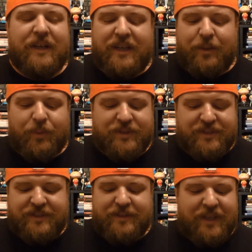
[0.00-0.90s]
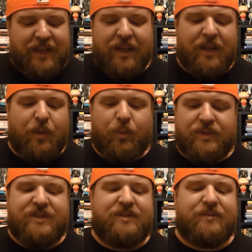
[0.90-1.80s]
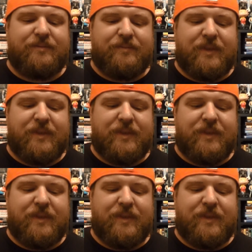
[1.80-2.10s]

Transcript: he was, it, it was,